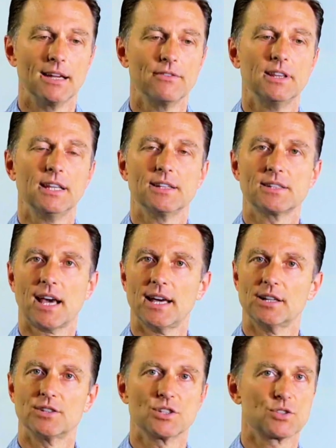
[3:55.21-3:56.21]
everything is
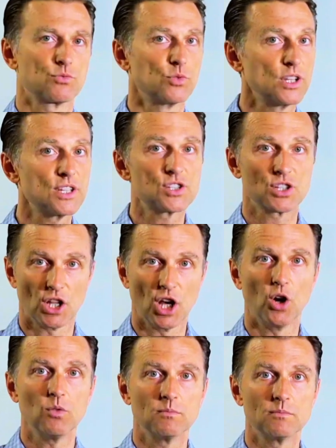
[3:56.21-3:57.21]
kind of just really
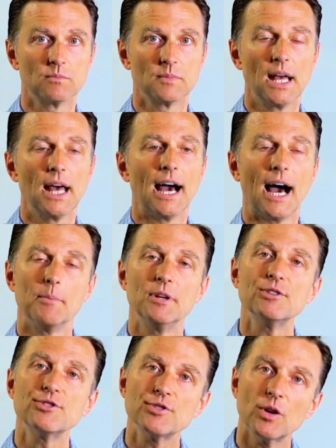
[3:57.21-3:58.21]
slow, I'm going
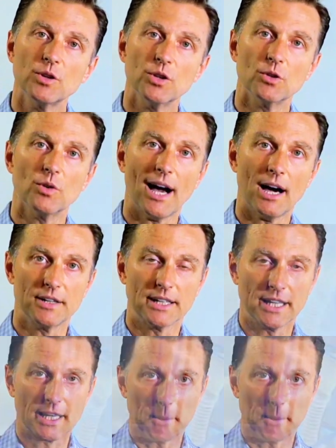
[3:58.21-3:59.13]
to show you how to get